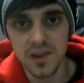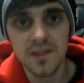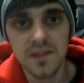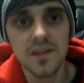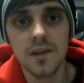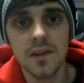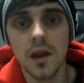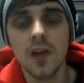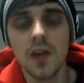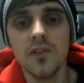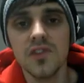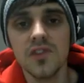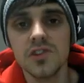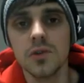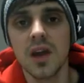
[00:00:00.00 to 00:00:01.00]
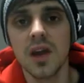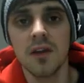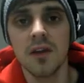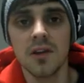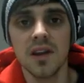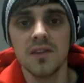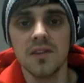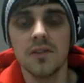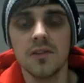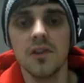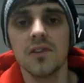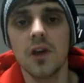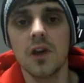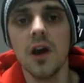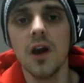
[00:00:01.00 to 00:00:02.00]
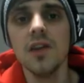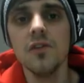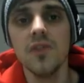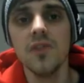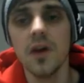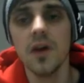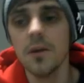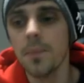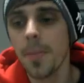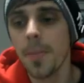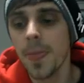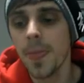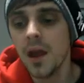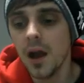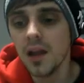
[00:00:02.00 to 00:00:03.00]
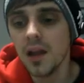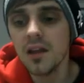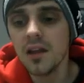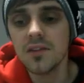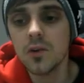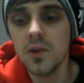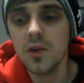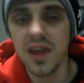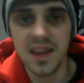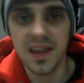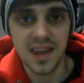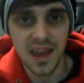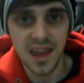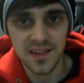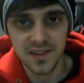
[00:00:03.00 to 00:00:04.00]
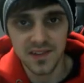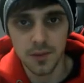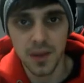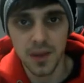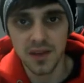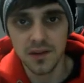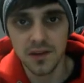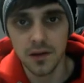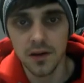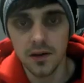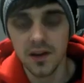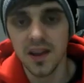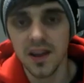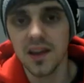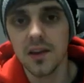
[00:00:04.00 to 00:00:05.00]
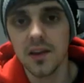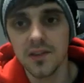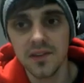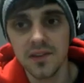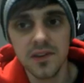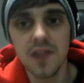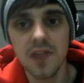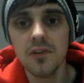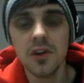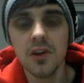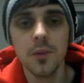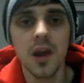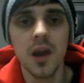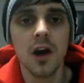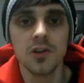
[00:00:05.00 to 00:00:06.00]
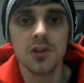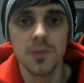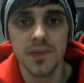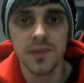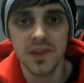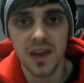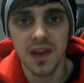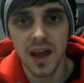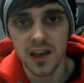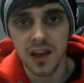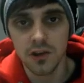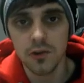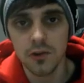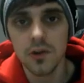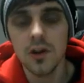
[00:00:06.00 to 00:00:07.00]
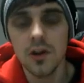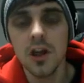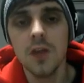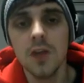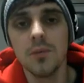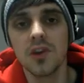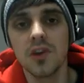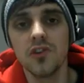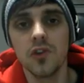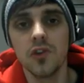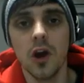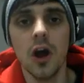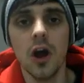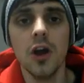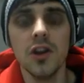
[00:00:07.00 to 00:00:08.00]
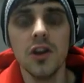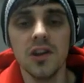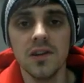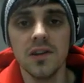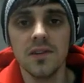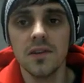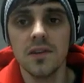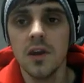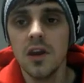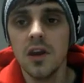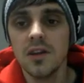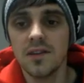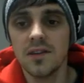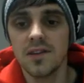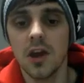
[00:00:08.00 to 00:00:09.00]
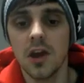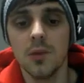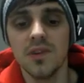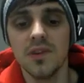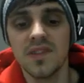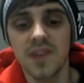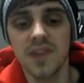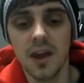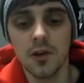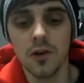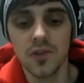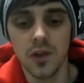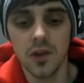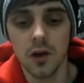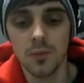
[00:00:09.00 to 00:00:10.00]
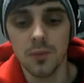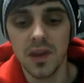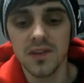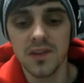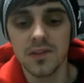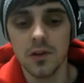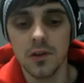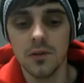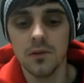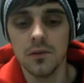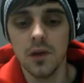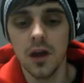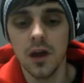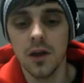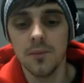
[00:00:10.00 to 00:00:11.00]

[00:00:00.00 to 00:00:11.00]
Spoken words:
This is an unofficial calculator, and it's kind of, I like to call it a guesstimator, okay? Because it's never going to be 100% accurate, because your earnings determines sales that are based on